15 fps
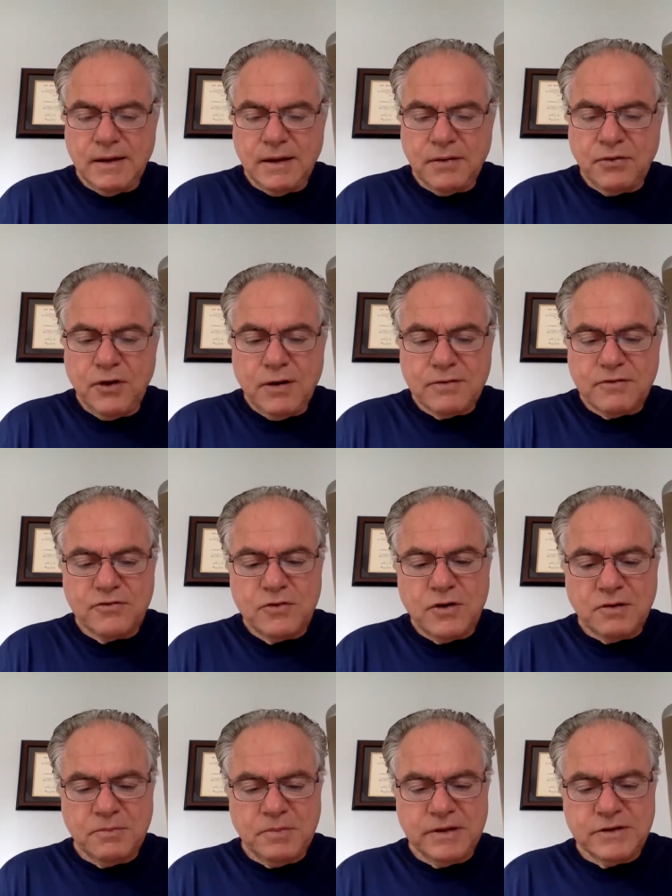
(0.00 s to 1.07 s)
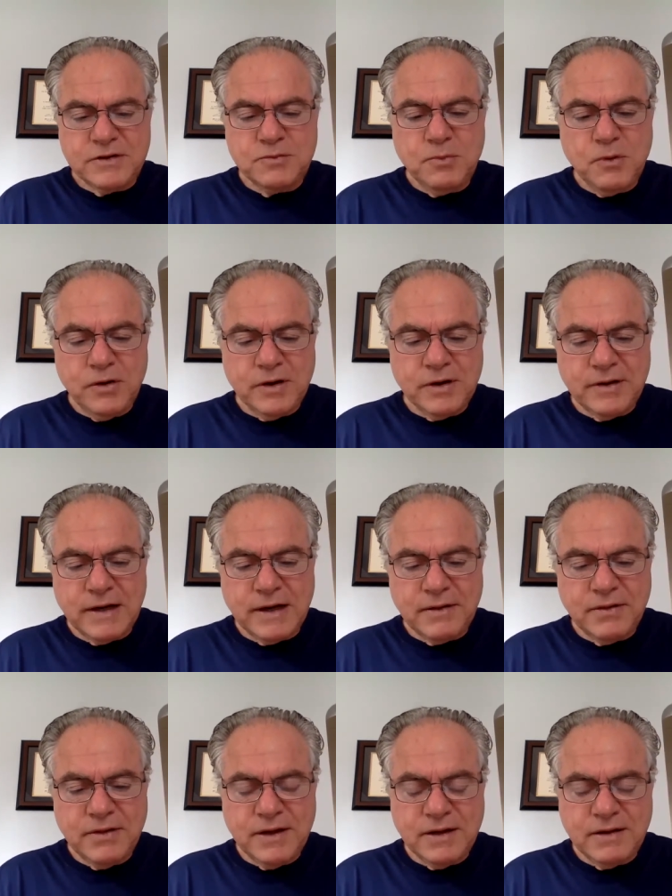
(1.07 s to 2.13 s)
a thought struck me this morning that I
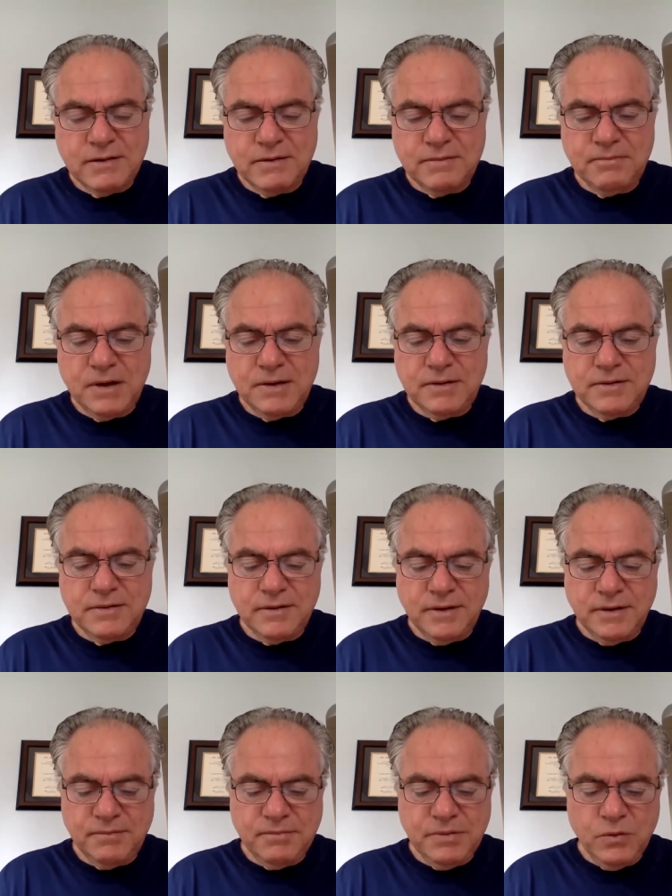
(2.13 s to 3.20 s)
think might um,